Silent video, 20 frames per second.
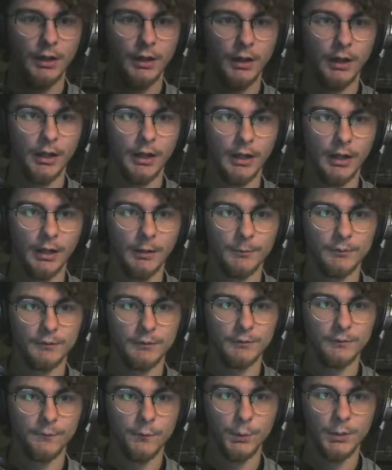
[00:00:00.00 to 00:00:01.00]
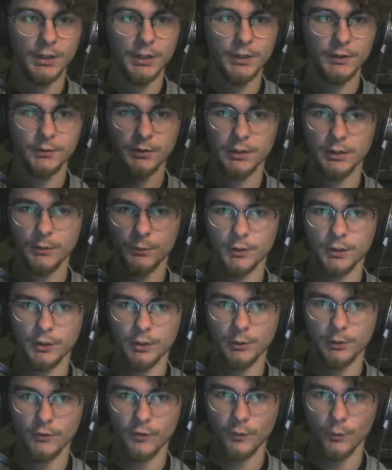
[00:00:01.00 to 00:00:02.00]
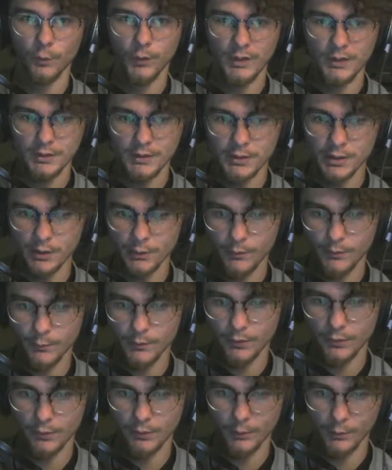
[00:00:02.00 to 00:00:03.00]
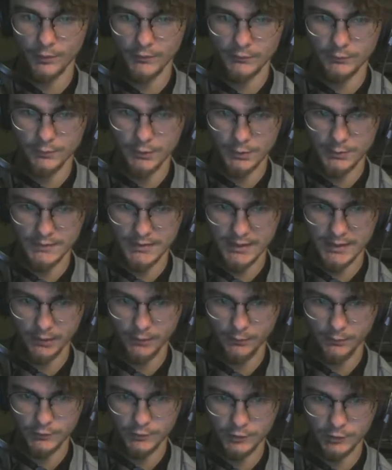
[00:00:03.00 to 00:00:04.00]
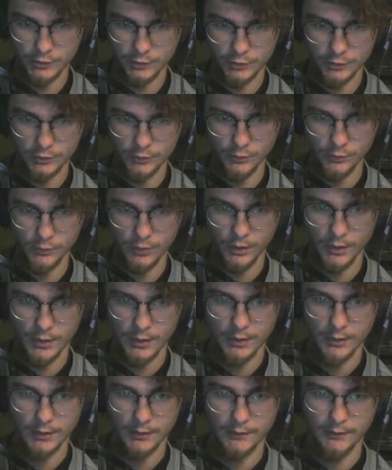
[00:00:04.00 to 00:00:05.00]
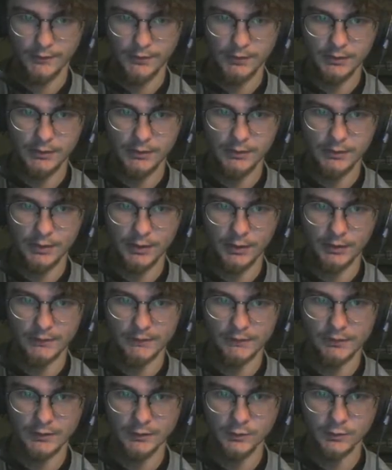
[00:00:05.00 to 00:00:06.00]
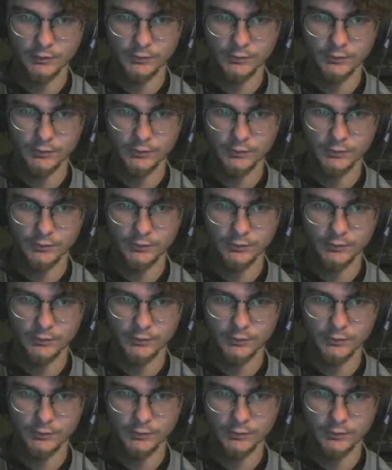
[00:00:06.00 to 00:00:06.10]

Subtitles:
So what we're going to do here, we're going to go into the window and we are going to go down to the essential